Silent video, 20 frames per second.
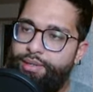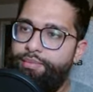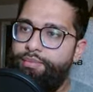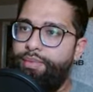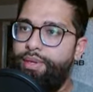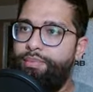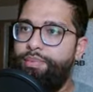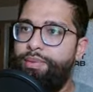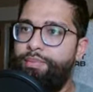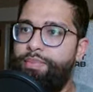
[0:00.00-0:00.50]

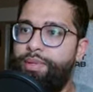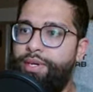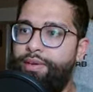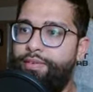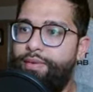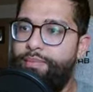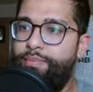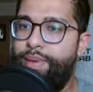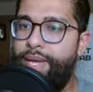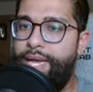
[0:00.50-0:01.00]
might be a bit of a
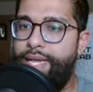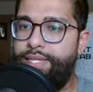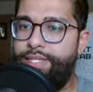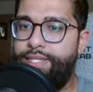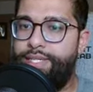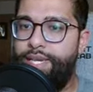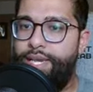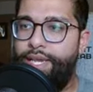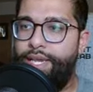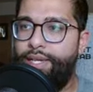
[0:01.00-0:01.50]
bad
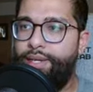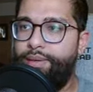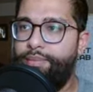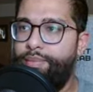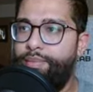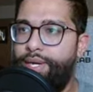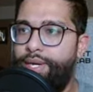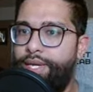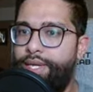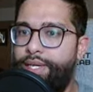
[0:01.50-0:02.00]
take,
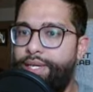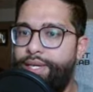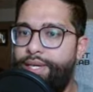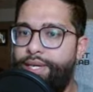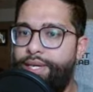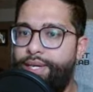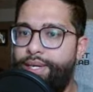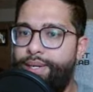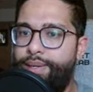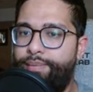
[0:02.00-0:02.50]
but
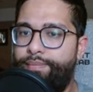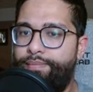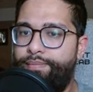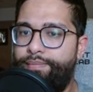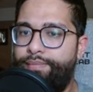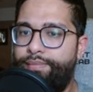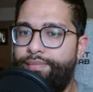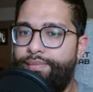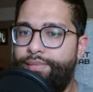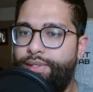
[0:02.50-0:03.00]
um
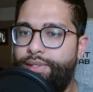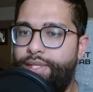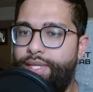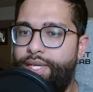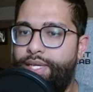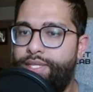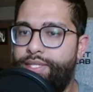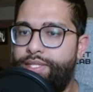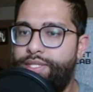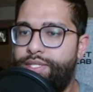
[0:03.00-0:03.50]

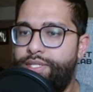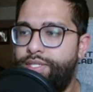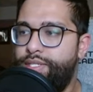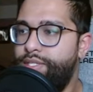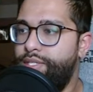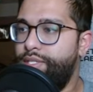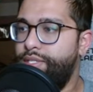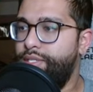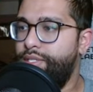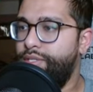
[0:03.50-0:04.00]

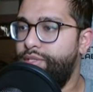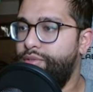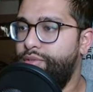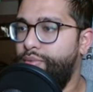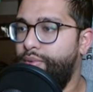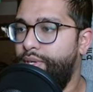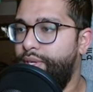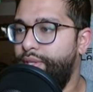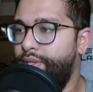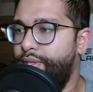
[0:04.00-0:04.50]
let's do
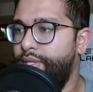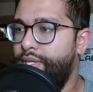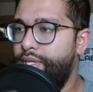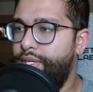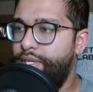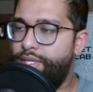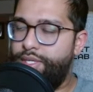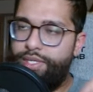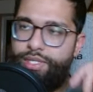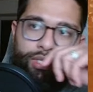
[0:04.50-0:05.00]
one of
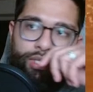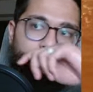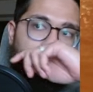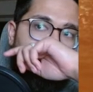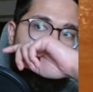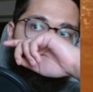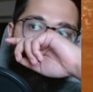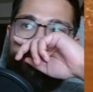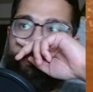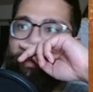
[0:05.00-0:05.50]
these.
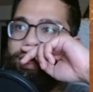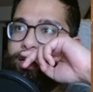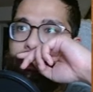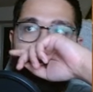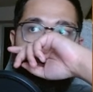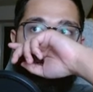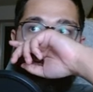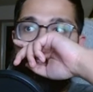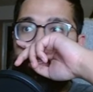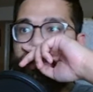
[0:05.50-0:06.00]
Uh, depending on
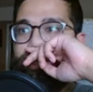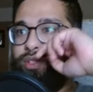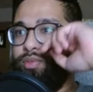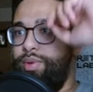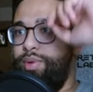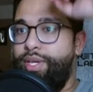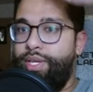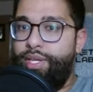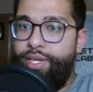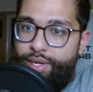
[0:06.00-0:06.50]
how they
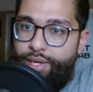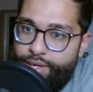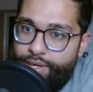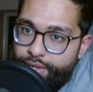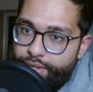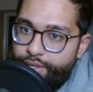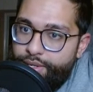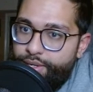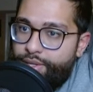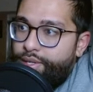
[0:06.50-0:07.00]
swing here.
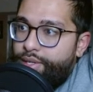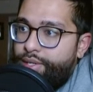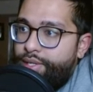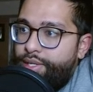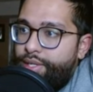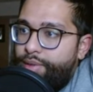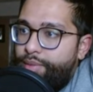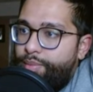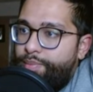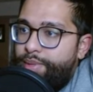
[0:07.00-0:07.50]

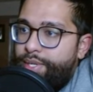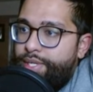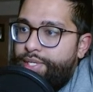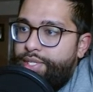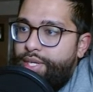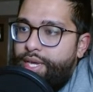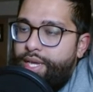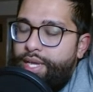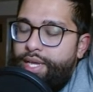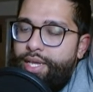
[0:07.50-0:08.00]
Yeah, we'll pitch the
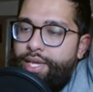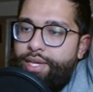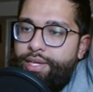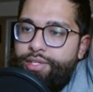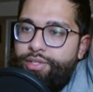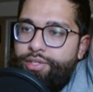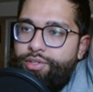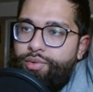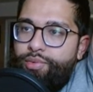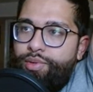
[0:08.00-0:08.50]
Kaya. I
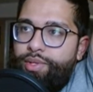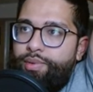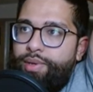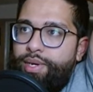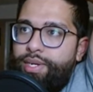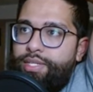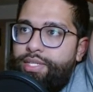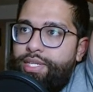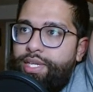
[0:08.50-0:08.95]
don't really want to